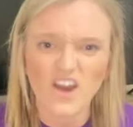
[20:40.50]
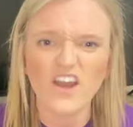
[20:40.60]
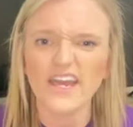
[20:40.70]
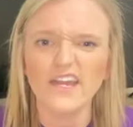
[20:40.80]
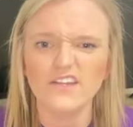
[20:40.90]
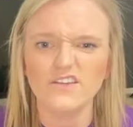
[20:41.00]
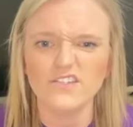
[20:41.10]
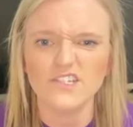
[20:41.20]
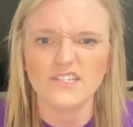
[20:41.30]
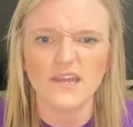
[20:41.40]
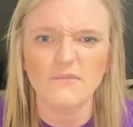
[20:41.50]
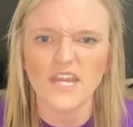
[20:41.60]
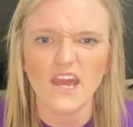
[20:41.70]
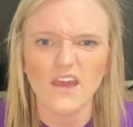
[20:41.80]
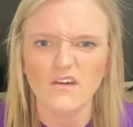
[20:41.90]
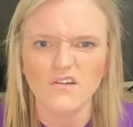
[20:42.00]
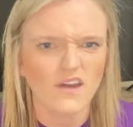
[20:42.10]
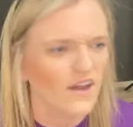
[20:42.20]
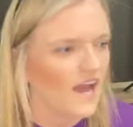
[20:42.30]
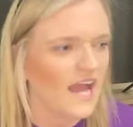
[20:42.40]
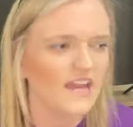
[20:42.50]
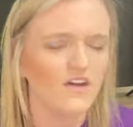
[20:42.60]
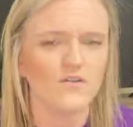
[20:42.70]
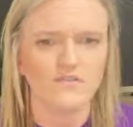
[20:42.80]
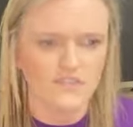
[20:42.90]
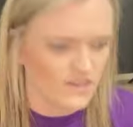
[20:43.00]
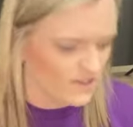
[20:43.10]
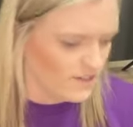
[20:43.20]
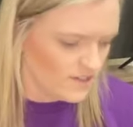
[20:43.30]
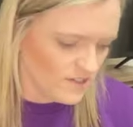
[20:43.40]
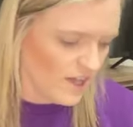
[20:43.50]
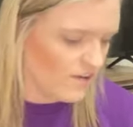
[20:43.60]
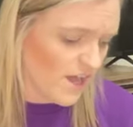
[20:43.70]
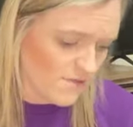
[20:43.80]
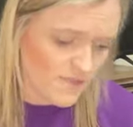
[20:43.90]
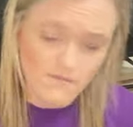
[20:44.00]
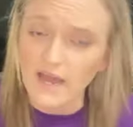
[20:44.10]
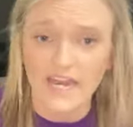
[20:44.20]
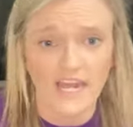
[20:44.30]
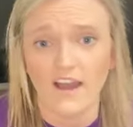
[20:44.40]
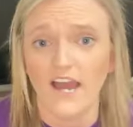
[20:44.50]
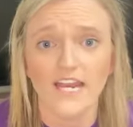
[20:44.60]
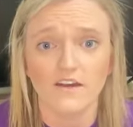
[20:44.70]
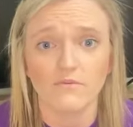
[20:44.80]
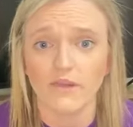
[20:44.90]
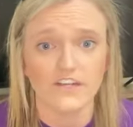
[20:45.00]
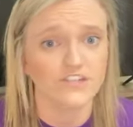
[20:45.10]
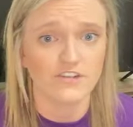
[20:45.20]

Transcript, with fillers: all you got to do is just let me know. I don't, y'all know me by now. I don't pressure